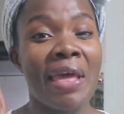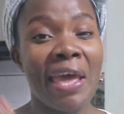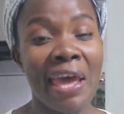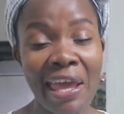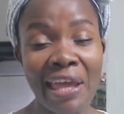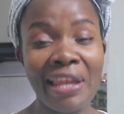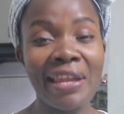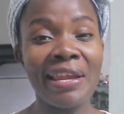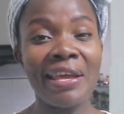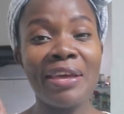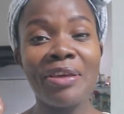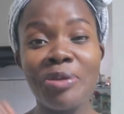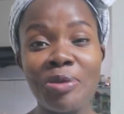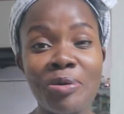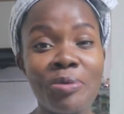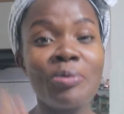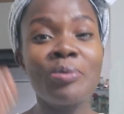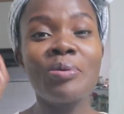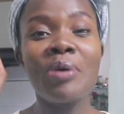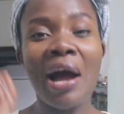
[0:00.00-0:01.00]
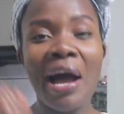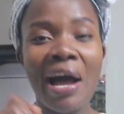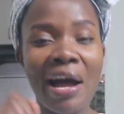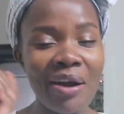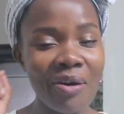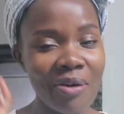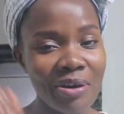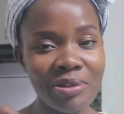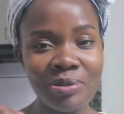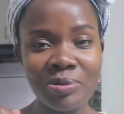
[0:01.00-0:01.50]
and you
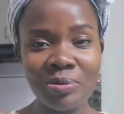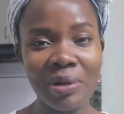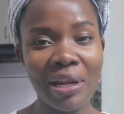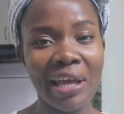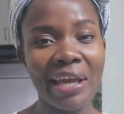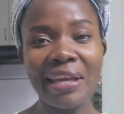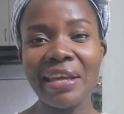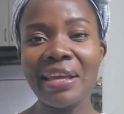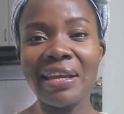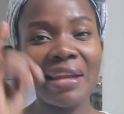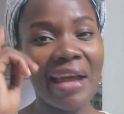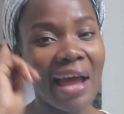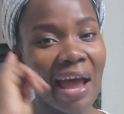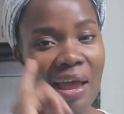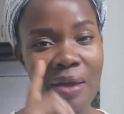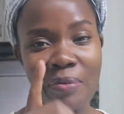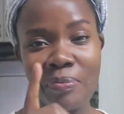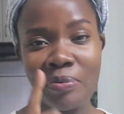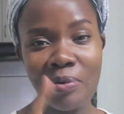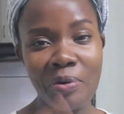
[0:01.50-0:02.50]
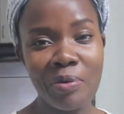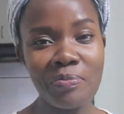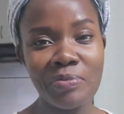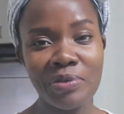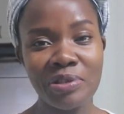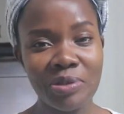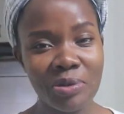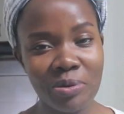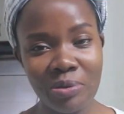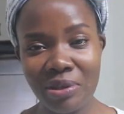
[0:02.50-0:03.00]
are going to like it. I
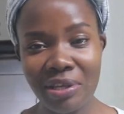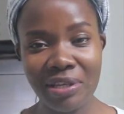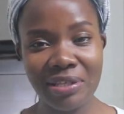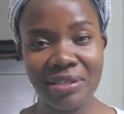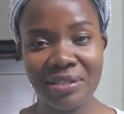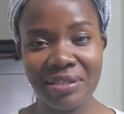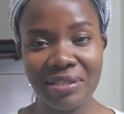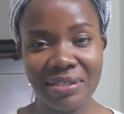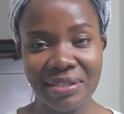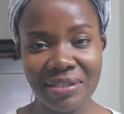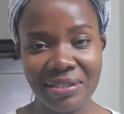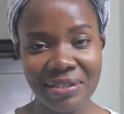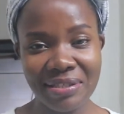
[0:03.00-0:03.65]
promise you this.